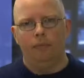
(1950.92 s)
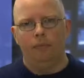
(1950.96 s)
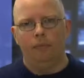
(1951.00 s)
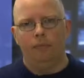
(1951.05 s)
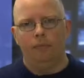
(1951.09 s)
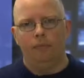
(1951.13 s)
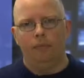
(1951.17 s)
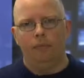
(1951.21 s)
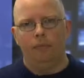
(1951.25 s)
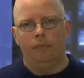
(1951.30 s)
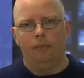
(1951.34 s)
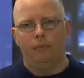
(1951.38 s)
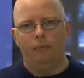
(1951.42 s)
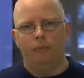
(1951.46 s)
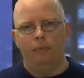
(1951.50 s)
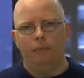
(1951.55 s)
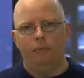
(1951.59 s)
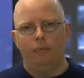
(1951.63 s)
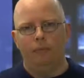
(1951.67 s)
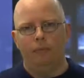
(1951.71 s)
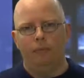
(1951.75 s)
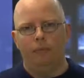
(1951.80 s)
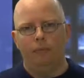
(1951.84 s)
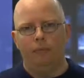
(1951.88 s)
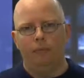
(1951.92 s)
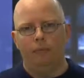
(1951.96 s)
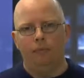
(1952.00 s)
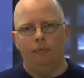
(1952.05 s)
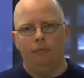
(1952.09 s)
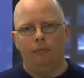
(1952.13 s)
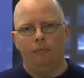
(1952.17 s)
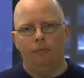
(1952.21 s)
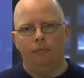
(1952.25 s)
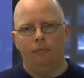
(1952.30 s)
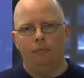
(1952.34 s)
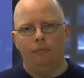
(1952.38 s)

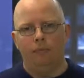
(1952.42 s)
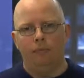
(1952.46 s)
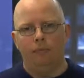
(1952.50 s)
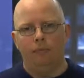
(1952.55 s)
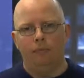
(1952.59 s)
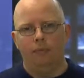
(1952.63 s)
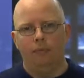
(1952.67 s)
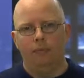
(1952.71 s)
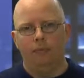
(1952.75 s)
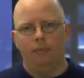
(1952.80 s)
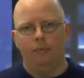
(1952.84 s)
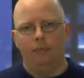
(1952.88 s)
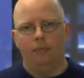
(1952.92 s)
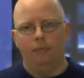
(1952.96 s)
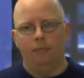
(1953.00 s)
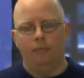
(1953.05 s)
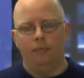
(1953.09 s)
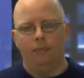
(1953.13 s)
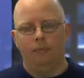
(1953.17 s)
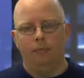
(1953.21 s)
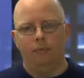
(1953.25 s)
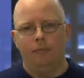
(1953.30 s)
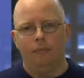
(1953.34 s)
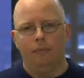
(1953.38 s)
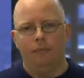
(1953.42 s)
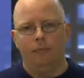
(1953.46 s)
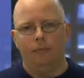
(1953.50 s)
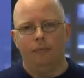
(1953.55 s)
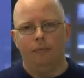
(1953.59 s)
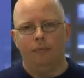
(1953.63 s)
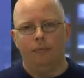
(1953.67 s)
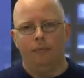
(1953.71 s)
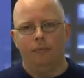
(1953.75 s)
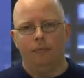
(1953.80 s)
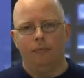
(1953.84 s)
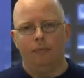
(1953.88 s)

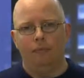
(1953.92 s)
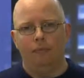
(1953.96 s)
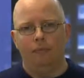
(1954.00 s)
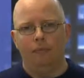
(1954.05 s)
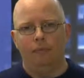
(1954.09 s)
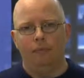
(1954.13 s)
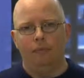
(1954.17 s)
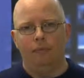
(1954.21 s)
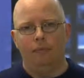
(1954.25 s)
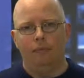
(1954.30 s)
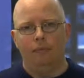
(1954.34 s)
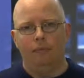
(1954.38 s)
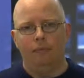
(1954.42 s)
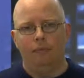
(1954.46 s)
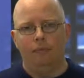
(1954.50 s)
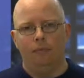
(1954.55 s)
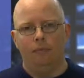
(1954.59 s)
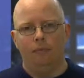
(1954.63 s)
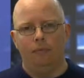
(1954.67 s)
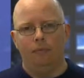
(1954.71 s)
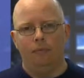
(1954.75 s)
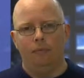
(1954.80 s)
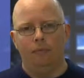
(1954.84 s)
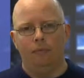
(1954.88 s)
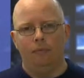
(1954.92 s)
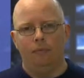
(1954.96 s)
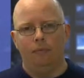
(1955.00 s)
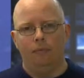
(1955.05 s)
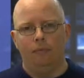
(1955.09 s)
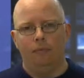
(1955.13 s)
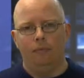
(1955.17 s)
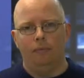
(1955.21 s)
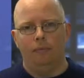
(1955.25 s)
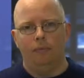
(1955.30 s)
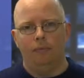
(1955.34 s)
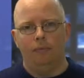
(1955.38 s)

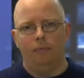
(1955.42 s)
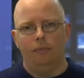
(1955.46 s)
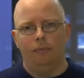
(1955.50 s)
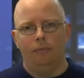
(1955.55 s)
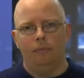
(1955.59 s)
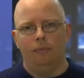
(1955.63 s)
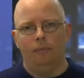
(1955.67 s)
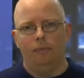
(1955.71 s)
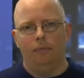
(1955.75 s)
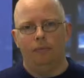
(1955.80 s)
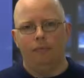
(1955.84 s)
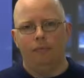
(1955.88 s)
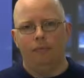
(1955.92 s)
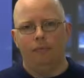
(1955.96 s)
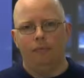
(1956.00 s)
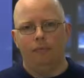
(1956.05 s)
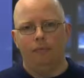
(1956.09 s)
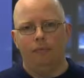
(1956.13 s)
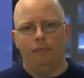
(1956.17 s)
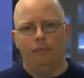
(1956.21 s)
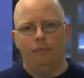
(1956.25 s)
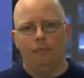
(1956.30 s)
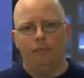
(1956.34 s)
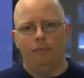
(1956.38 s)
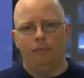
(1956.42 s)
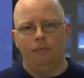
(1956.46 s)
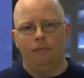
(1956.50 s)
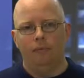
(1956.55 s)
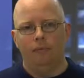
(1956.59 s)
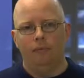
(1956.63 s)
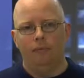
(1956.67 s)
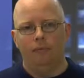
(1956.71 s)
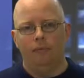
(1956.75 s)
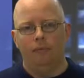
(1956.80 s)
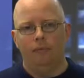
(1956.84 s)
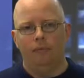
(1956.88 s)

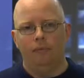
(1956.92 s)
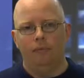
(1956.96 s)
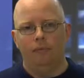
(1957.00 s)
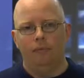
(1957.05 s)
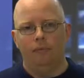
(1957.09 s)
(silent)